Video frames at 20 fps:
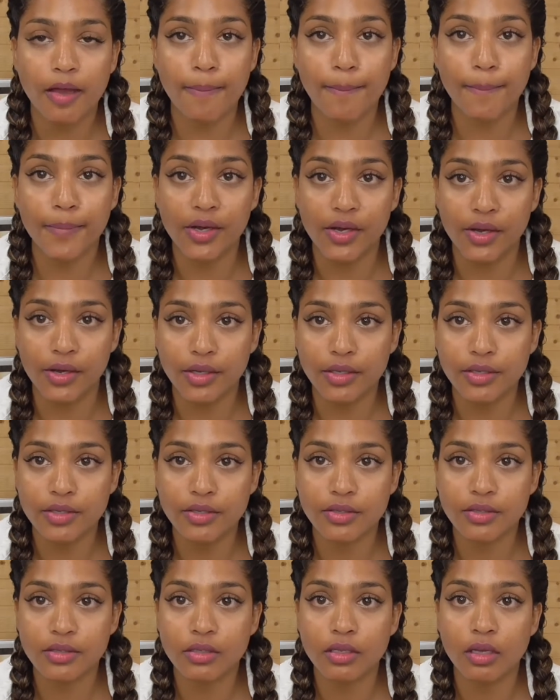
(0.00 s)
a
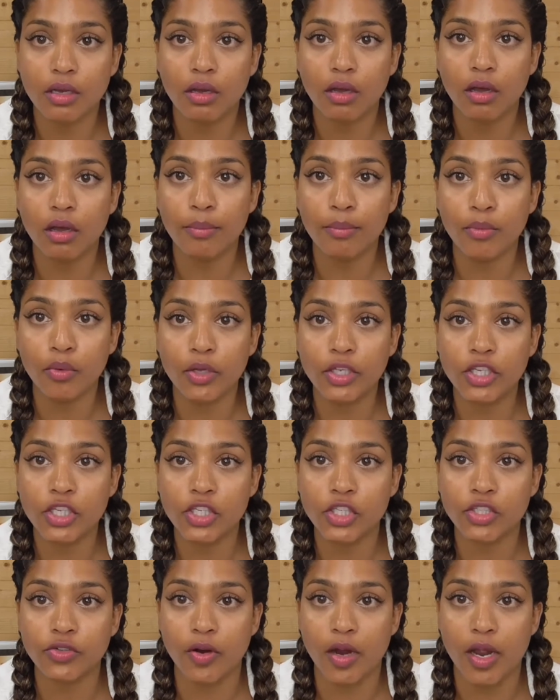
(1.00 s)
mask, a
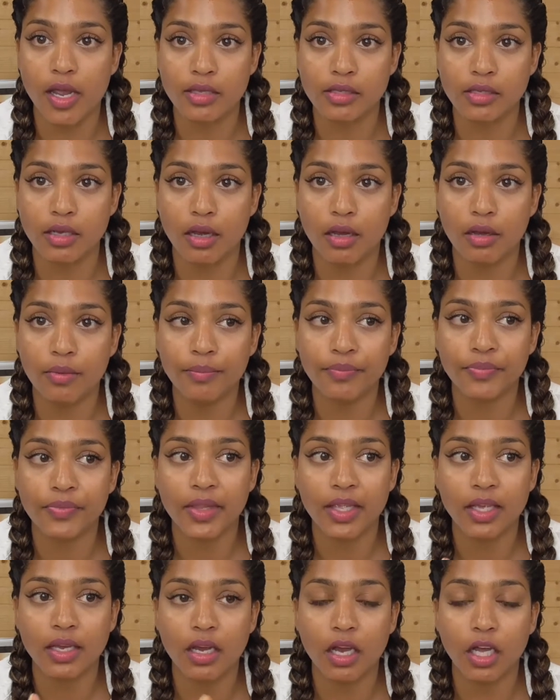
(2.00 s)
moisturiser,
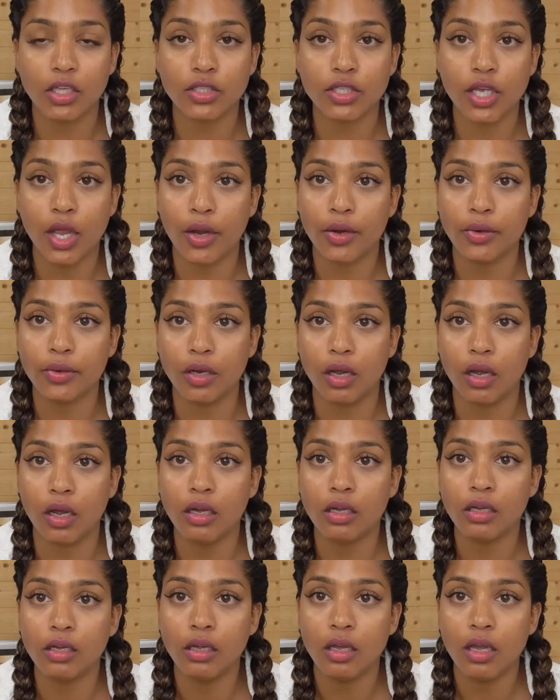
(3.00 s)
a
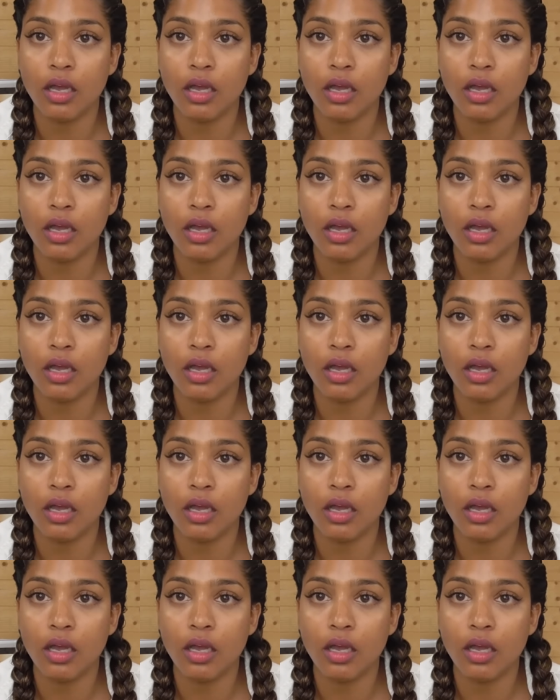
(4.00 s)
toner,